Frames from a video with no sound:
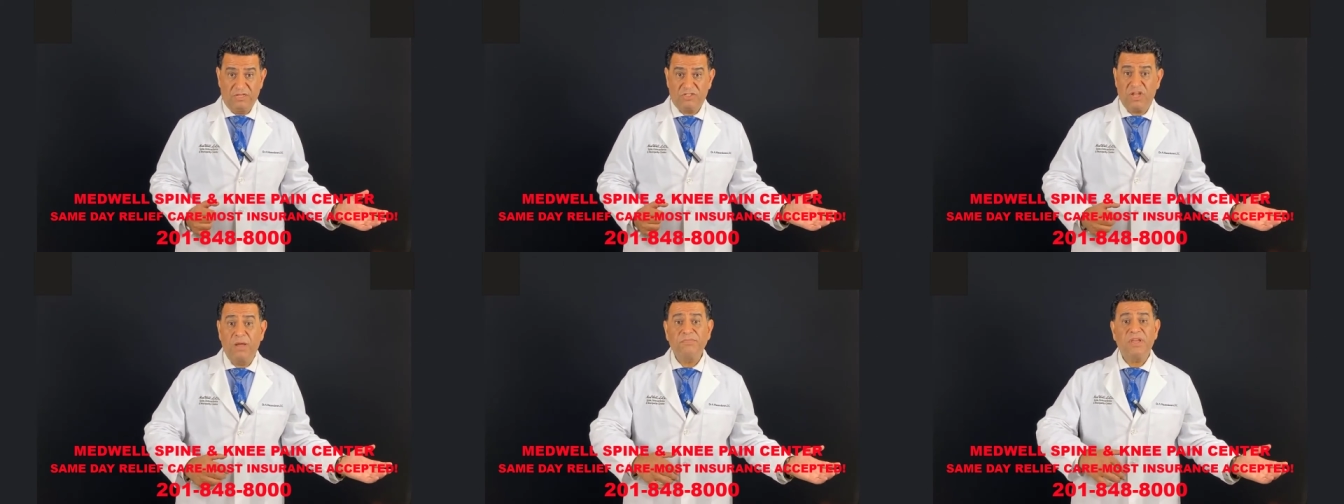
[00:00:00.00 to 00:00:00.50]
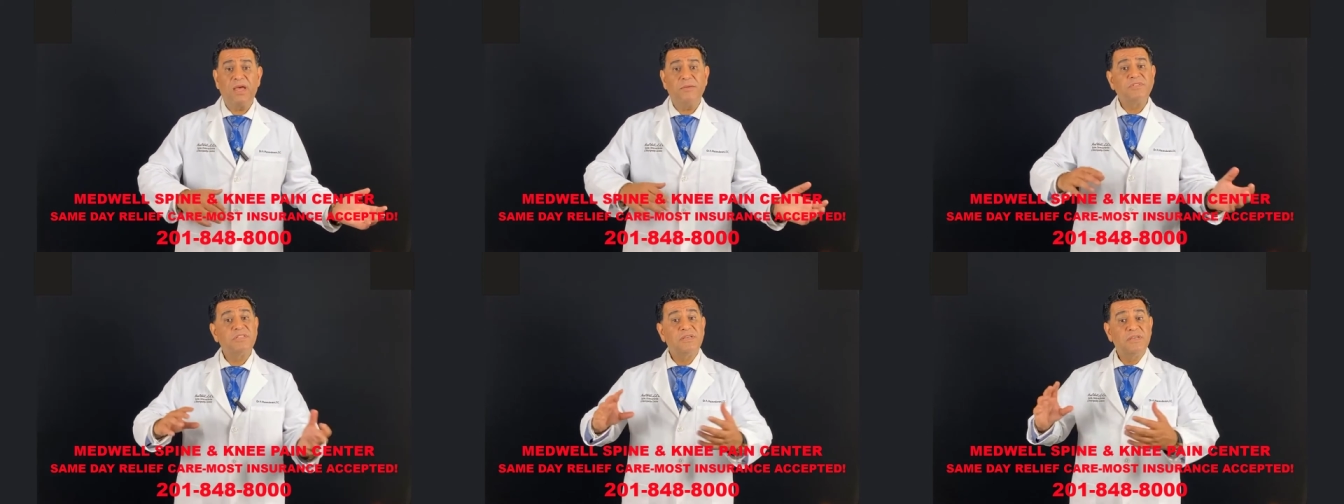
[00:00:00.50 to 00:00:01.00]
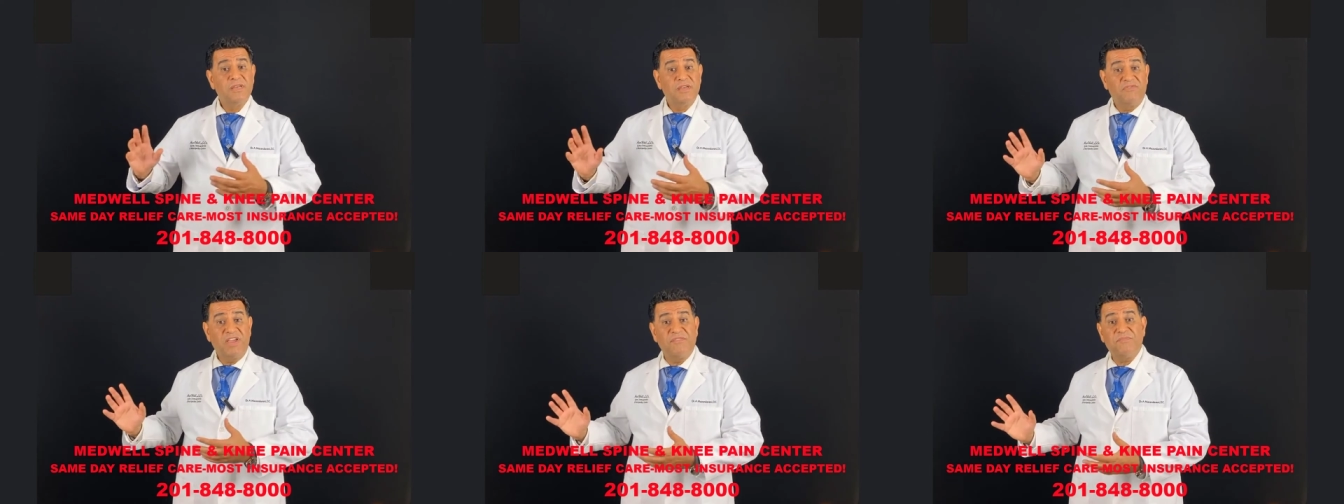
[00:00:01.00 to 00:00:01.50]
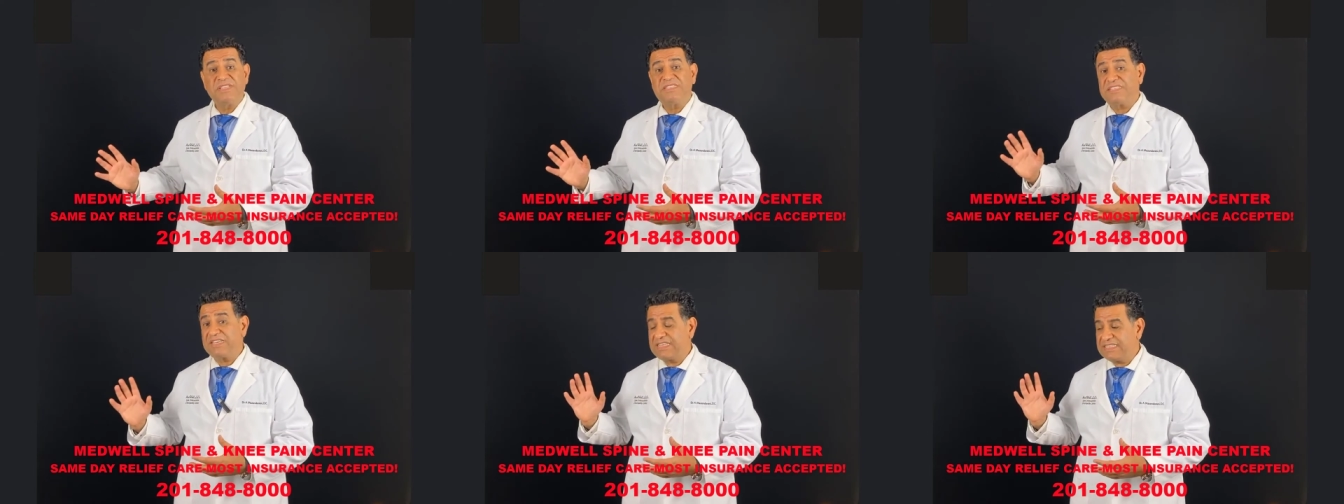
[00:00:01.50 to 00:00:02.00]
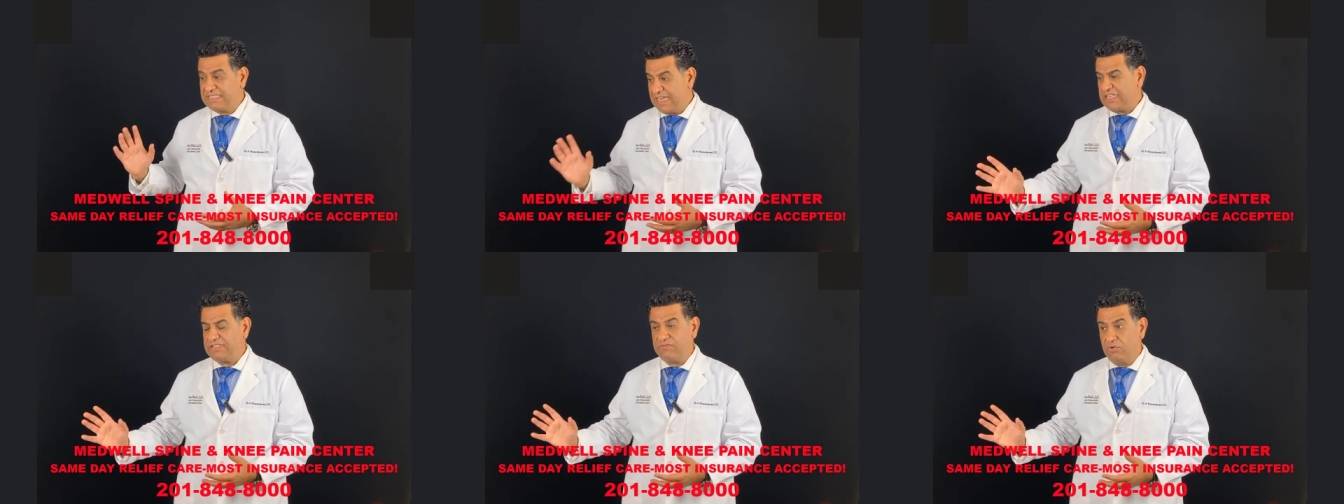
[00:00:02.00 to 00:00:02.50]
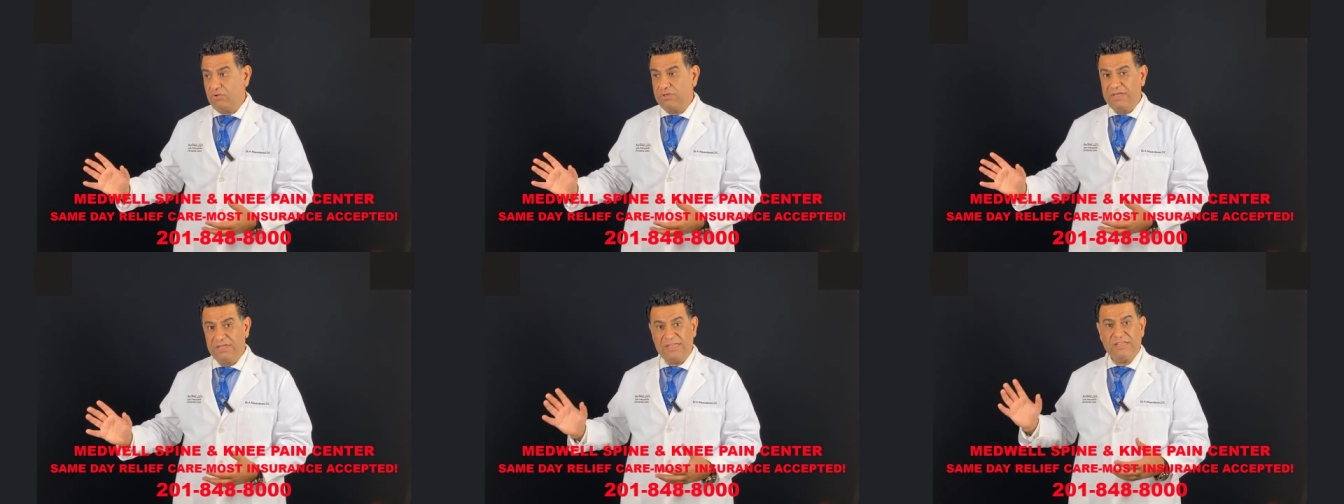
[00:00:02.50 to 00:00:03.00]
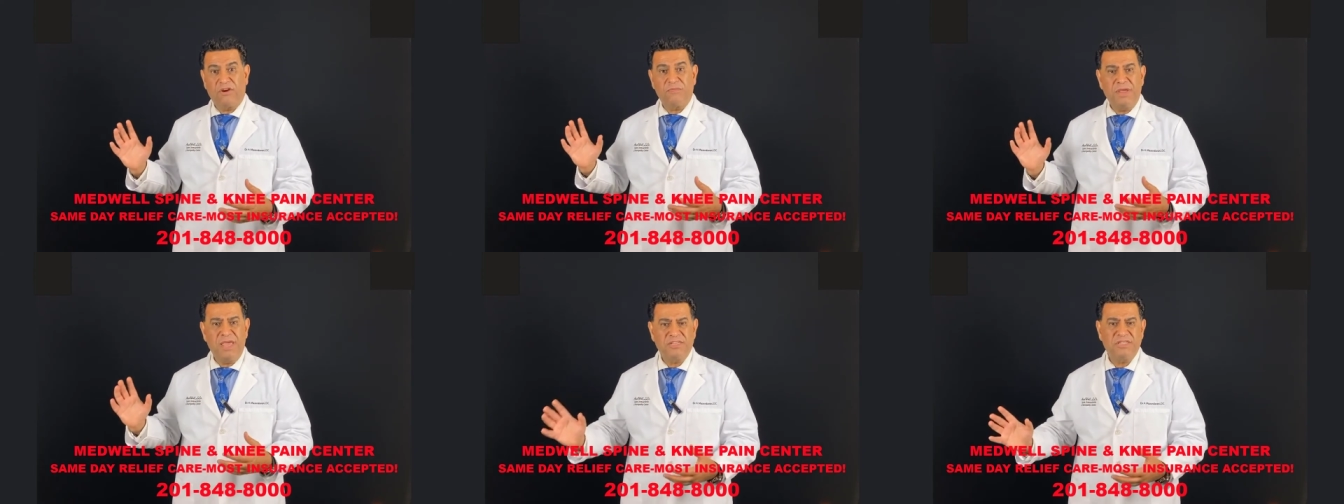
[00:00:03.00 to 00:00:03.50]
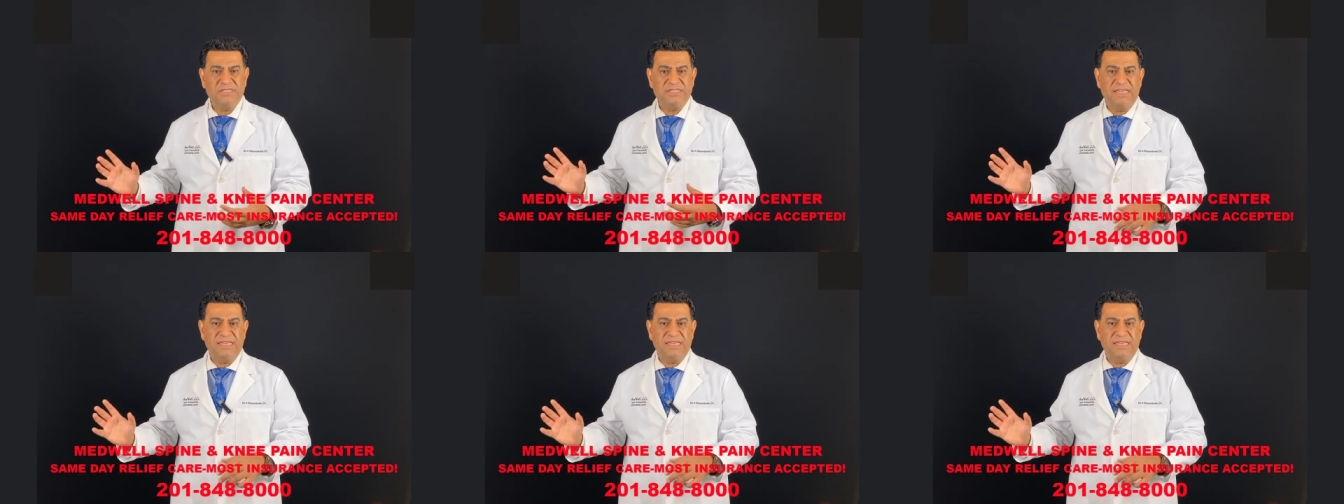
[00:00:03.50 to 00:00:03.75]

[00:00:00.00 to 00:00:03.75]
Sometimes we have been successful that our patients,